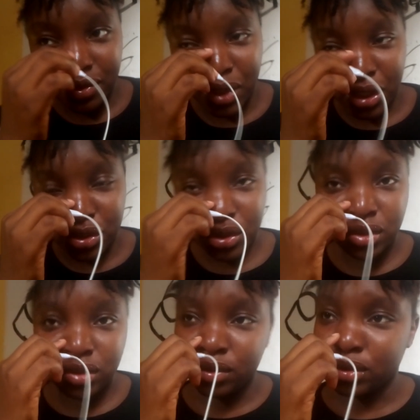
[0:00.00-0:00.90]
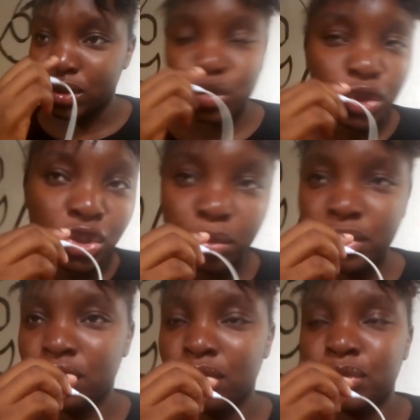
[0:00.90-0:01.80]
You can just switch
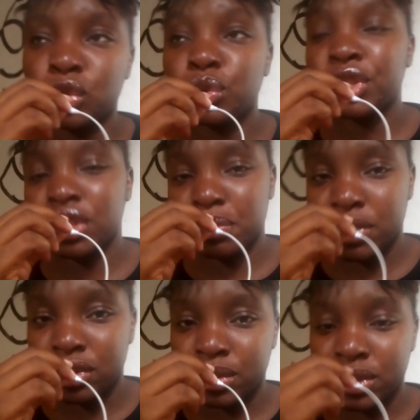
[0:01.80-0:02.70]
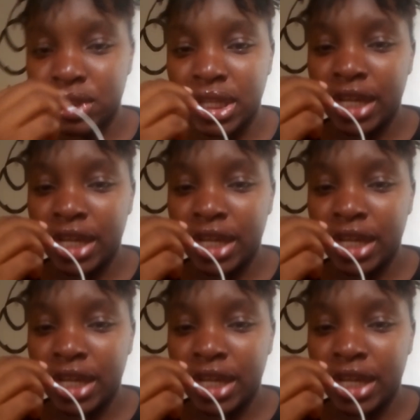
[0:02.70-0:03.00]
something up today.